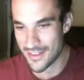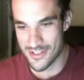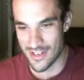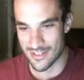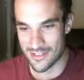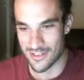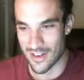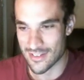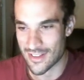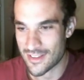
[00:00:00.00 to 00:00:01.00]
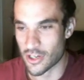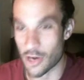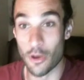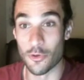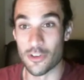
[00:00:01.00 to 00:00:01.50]
Jesus Christ. Sorry,
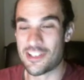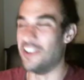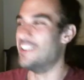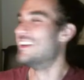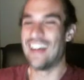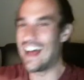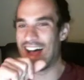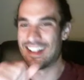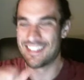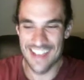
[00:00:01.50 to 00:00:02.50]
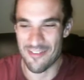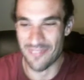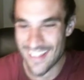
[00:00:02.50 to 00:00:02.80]
World War II. Ah, damn.